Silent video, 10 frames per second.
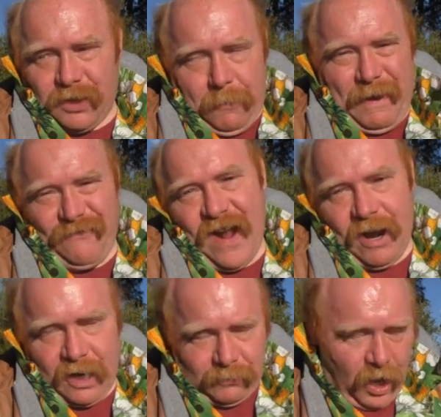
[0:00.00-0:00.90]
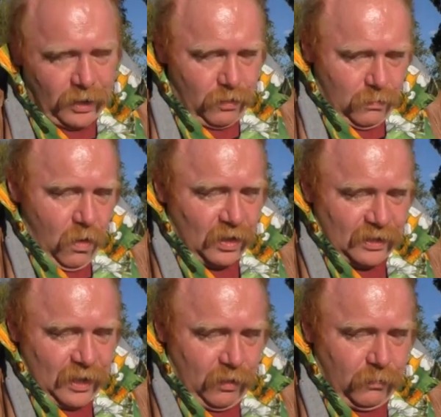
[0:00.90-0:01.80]
to be fair, I knew it
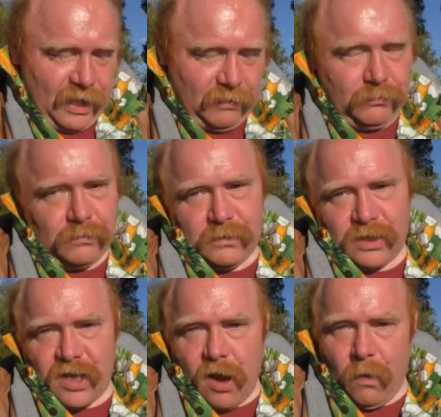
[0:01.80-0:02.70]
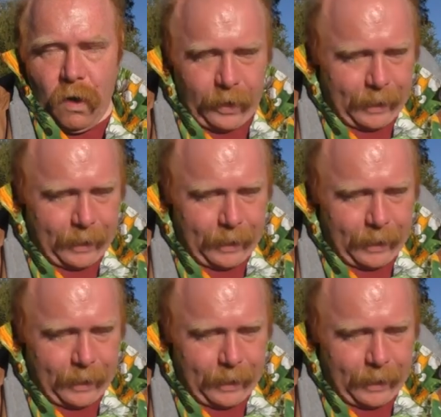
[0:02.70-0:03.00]
wasn't going to win. So